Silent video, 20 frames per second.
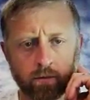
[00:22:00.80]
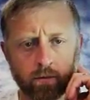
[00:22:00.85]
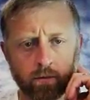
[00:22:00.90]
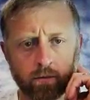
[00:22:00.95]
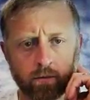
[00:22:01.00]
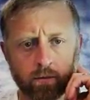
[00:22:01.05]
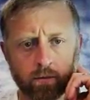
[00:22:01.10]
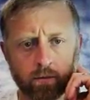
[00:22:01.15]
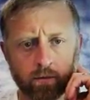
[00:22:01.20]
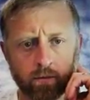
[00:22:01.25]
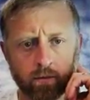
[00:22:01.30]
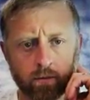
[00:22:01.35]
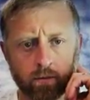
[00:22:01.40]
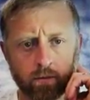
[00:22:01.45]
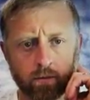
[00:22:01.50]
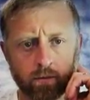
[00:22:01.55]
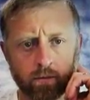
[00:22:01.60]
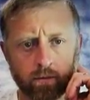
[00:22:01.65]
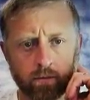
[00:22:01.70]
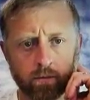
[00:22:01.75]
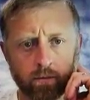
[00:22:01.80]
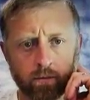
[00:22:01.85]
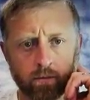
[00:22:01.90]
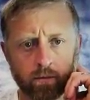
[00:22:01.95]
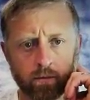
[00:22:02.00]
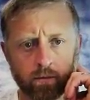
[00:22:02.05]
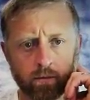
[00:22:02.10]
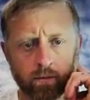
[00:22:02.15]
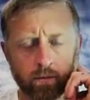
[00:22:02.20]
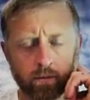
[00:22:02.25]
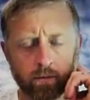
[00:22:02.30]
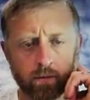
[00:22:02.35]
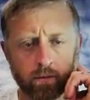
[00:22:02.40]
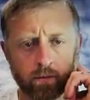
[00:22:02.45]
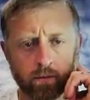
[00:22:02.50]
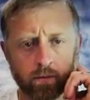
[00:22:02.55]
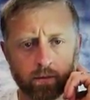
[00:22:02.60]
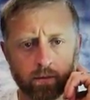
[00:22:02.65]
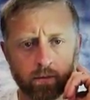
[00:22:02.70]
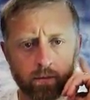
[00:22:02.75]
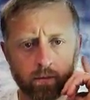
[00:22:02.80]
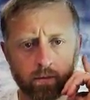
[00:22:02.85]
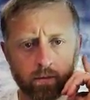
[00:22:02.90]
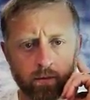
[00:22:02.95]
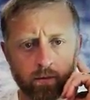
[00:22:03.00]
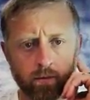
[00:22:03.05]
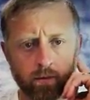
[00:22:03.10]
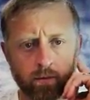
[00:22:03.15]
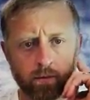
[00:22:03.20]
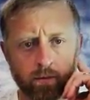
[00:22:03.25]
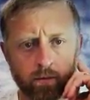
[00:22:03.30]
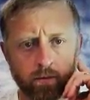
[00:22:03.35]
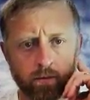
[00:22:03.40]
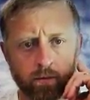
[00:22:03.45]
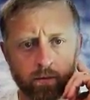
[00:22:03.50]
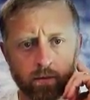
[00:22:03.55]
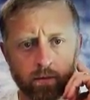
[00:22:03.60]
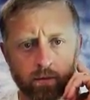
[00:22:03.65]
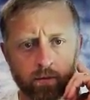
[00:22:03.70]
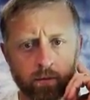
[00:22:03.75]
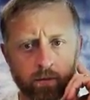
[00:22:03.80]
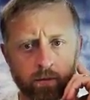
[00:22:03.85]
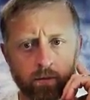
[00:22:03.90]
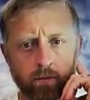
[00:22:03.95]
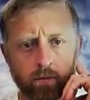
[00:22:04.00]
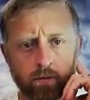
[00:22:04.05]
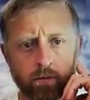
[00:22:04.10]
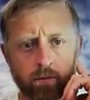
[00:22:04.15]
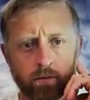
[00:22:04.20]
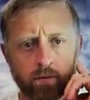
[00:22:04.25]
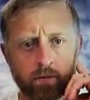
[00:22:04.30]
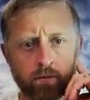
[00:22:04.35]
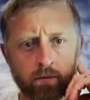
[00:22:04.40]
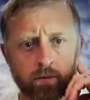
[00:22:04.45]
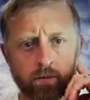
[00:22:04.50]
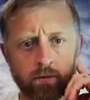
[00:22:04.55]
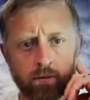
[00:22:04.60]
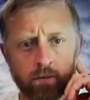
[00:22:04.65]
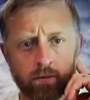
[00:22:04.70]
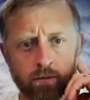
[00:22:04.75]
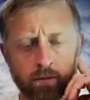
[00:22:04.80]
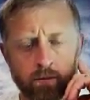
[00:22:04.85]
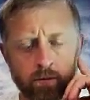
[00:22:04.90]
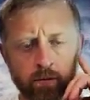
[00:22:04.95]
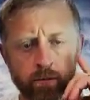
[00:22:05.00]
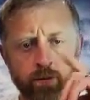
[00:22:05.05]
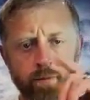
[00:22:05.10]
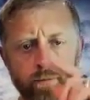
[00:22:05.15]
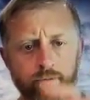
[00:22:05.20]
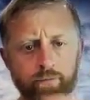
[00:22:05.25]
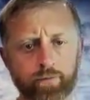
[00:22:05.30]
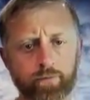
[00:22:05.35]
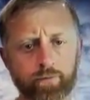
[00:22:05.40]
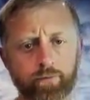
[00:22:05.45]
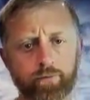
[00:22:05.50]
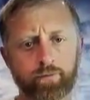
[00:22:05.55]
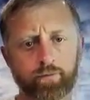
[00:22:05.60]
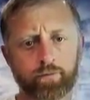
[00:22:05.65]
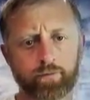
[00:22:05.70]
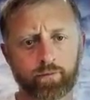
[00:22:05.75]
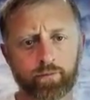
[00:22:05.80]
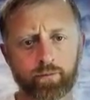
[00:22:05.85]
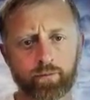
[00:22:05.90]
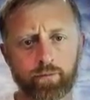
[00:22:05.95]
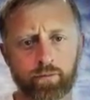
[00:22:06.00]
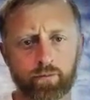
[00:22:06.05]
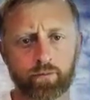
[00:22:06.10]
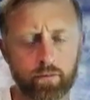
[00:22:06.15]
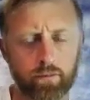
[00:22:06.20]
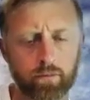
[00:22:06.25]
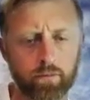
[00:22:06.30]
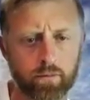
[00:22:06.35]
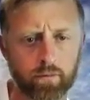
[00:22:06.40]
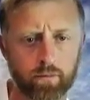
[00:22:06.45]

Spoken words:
The person shown says nothing.